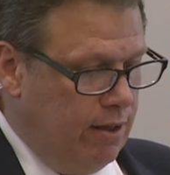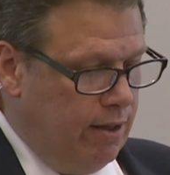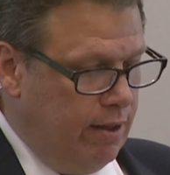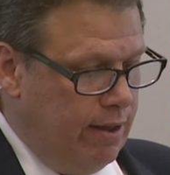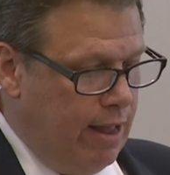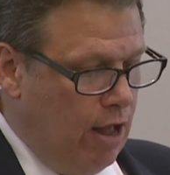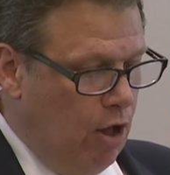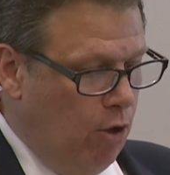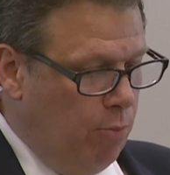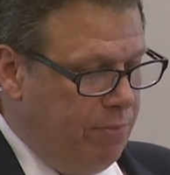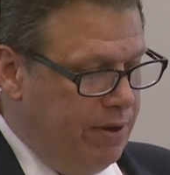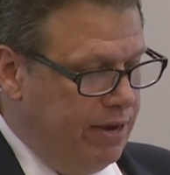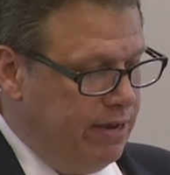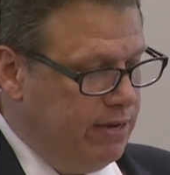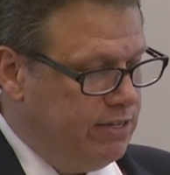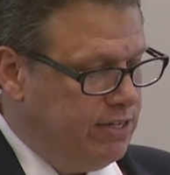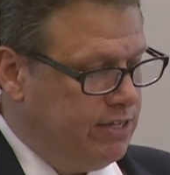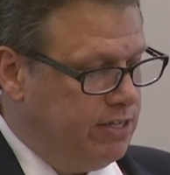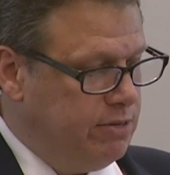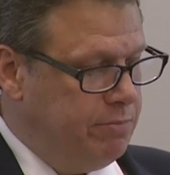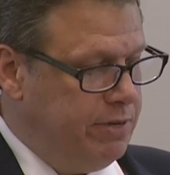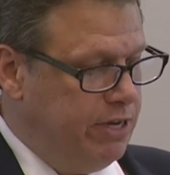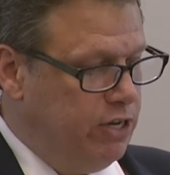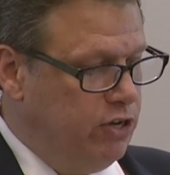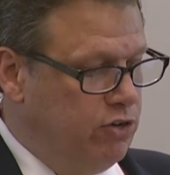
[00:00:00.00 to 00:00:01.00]
helping us
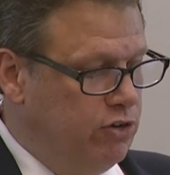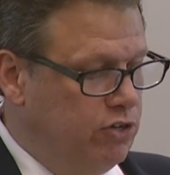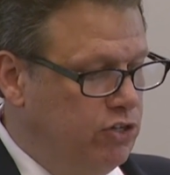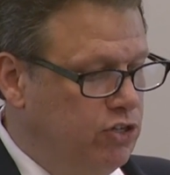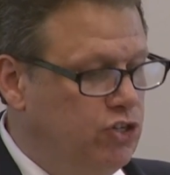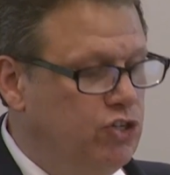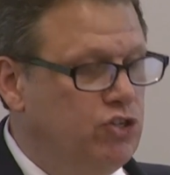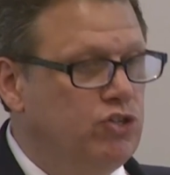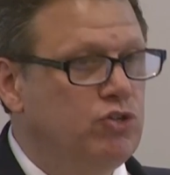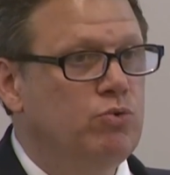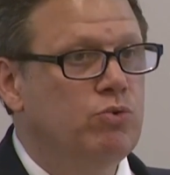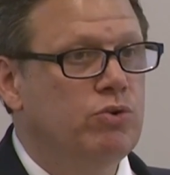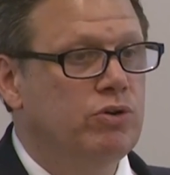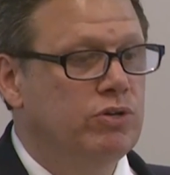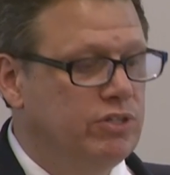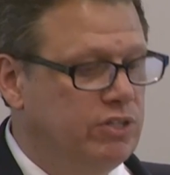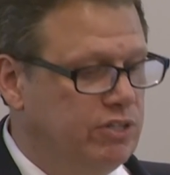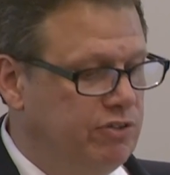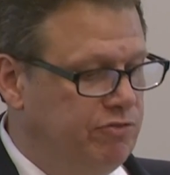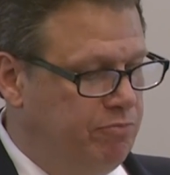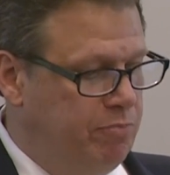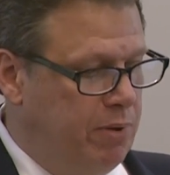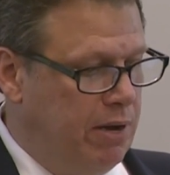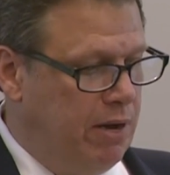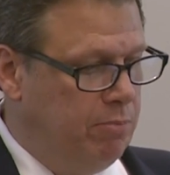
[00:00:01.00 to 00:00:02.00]
to be good stewards
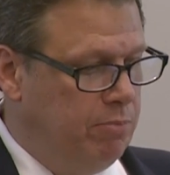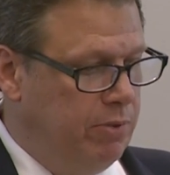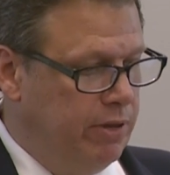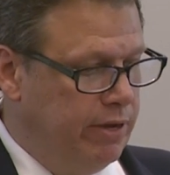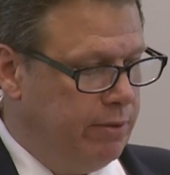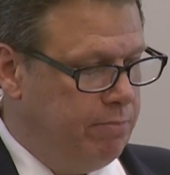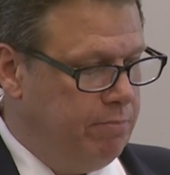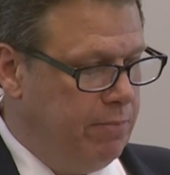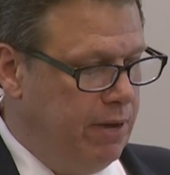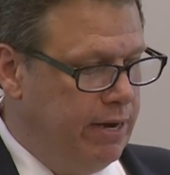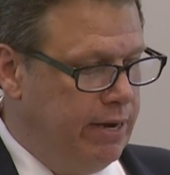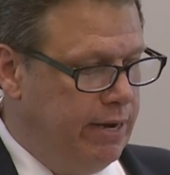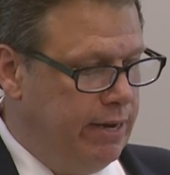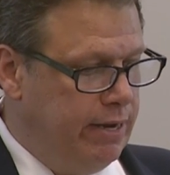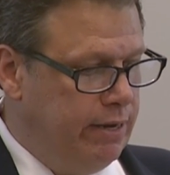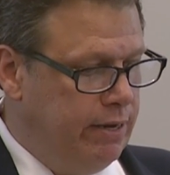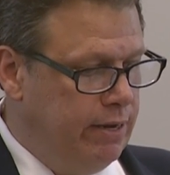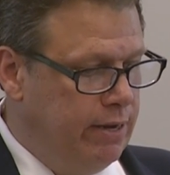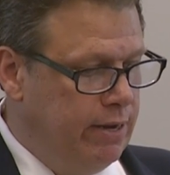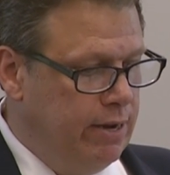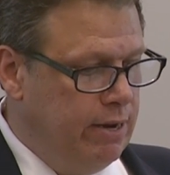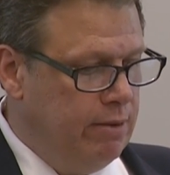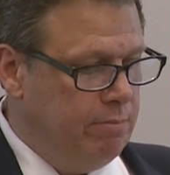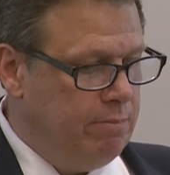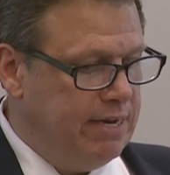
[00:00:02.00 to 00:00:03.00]
of public money
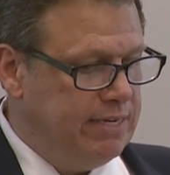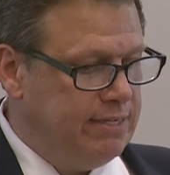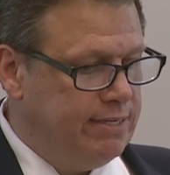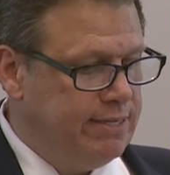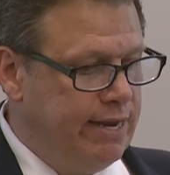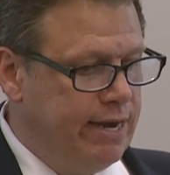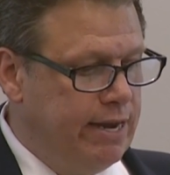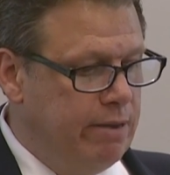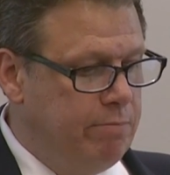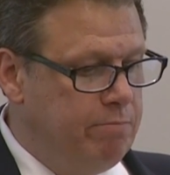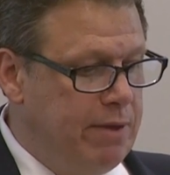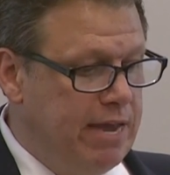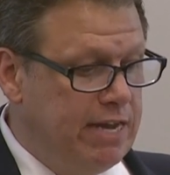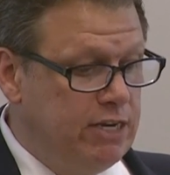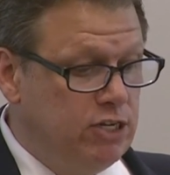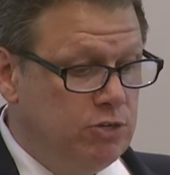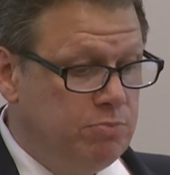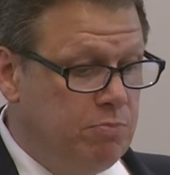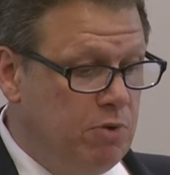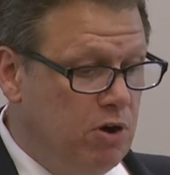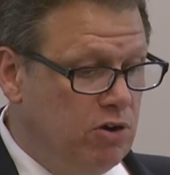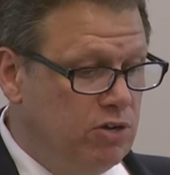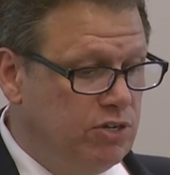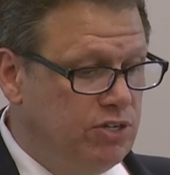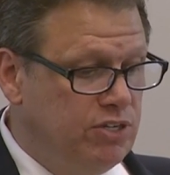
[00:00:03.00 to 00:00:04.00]
by setting
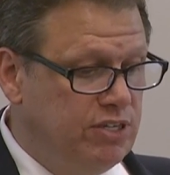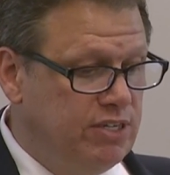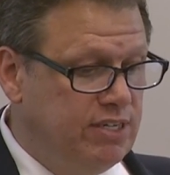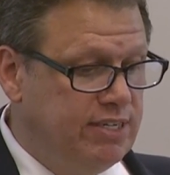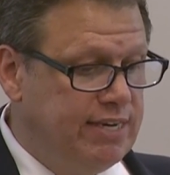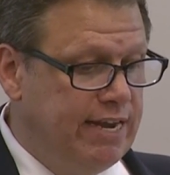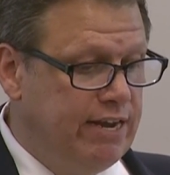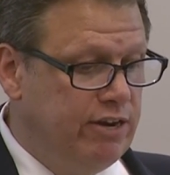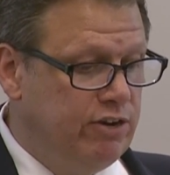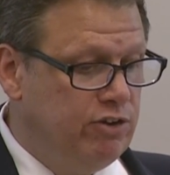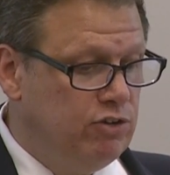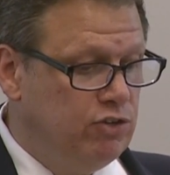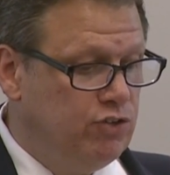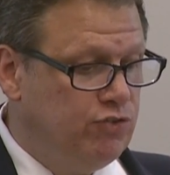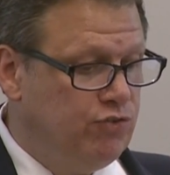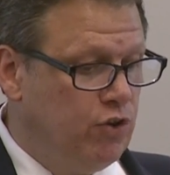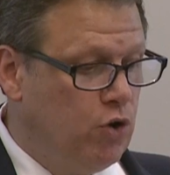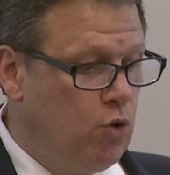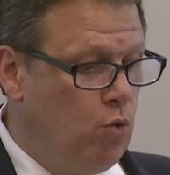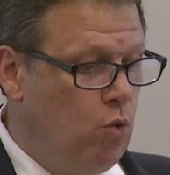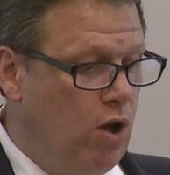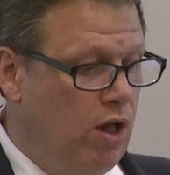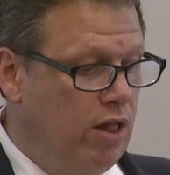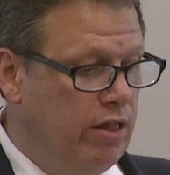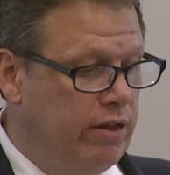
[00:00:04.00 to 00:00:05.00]
benchmarks and standards for
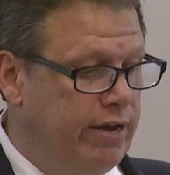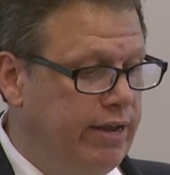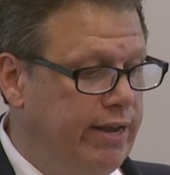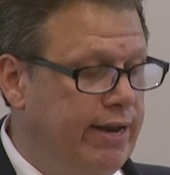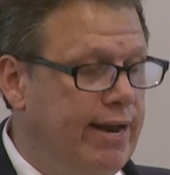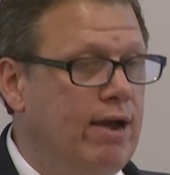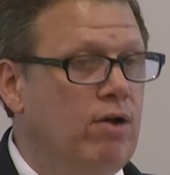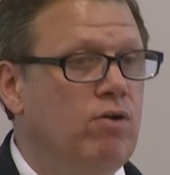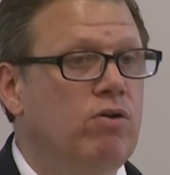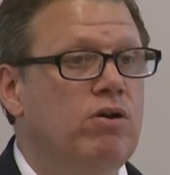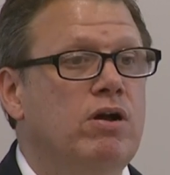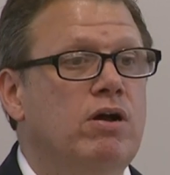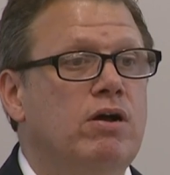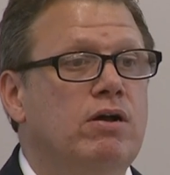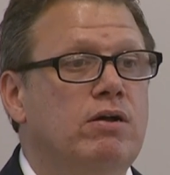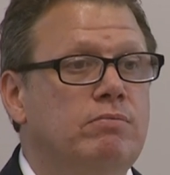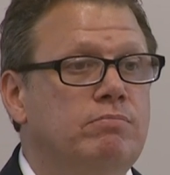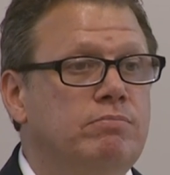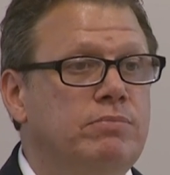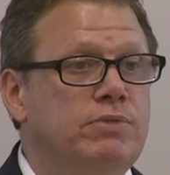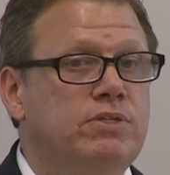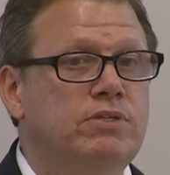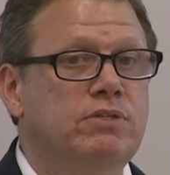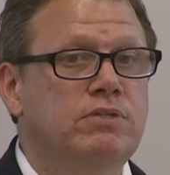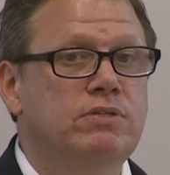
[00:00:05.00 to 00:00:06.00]
quality and
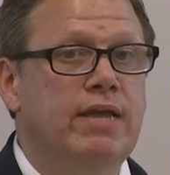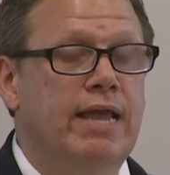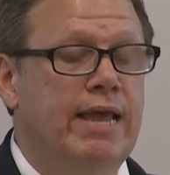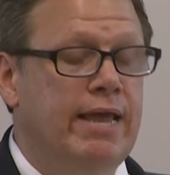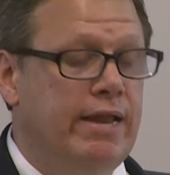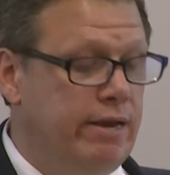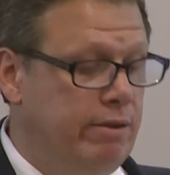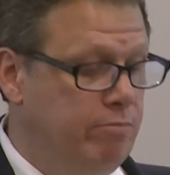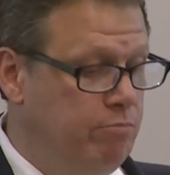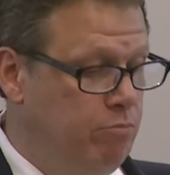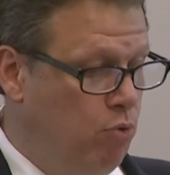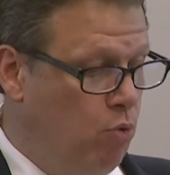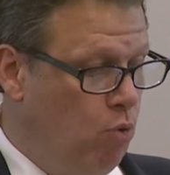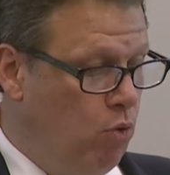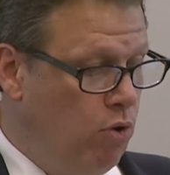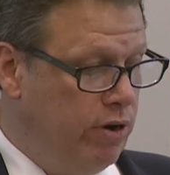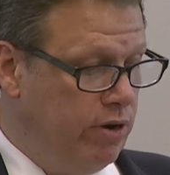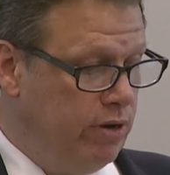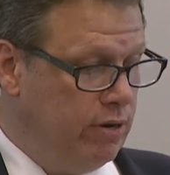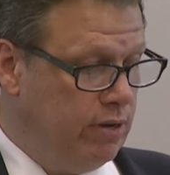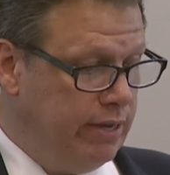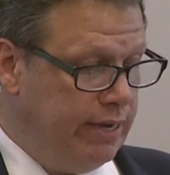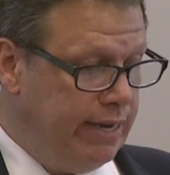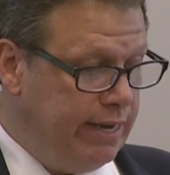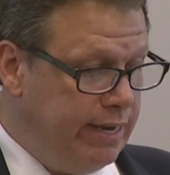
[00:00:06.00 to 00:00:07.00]
outcomes, and
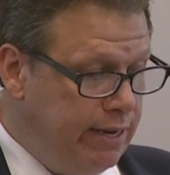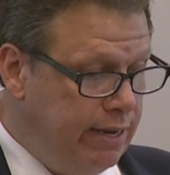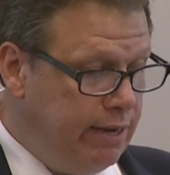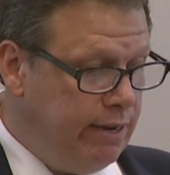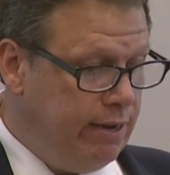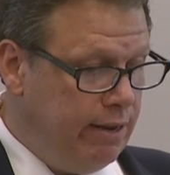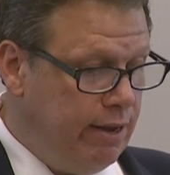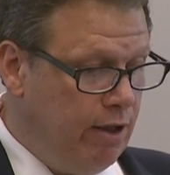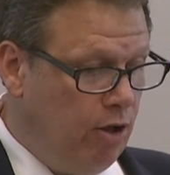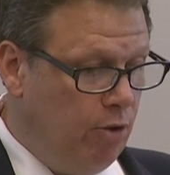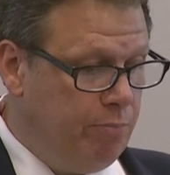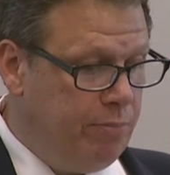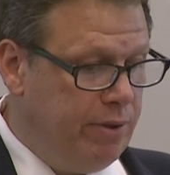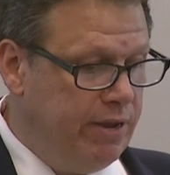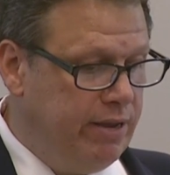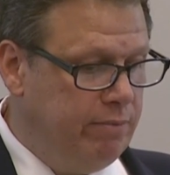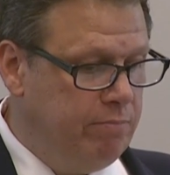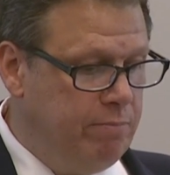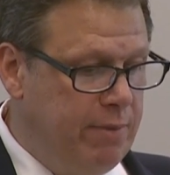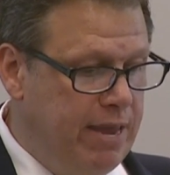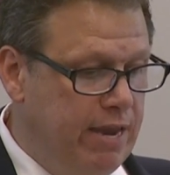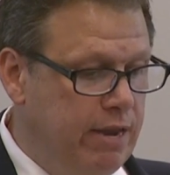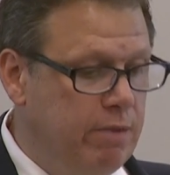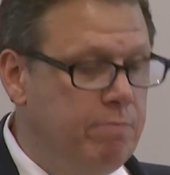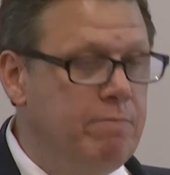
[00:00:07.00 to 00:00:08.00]
importantly, helping
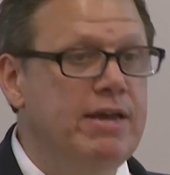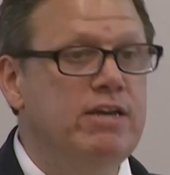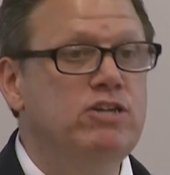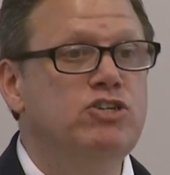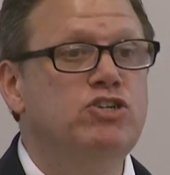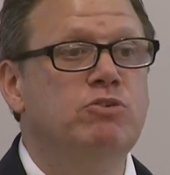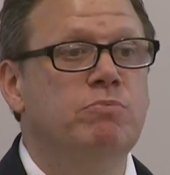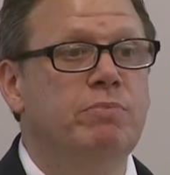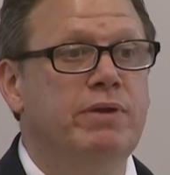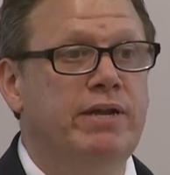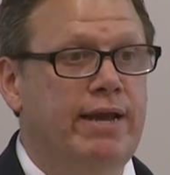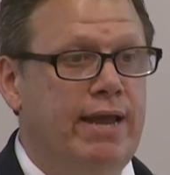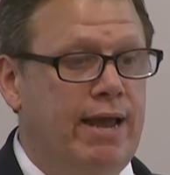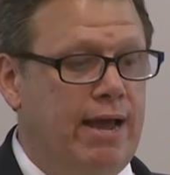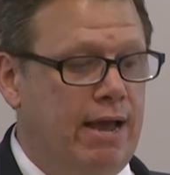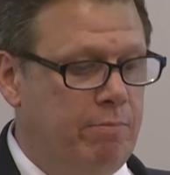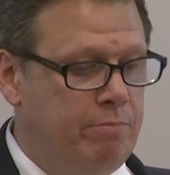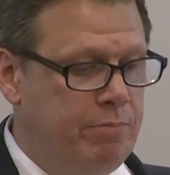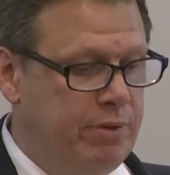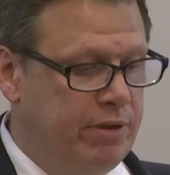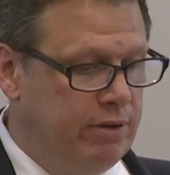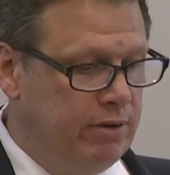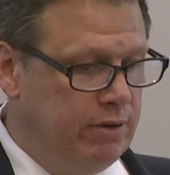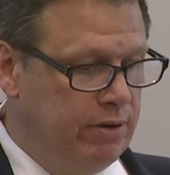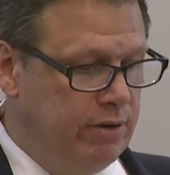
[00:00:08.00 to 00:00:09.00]
make measurement
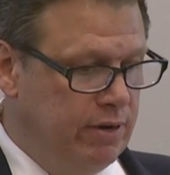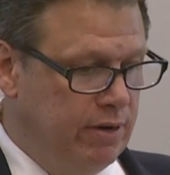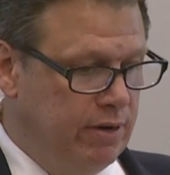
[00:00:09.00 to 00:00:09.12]
happen.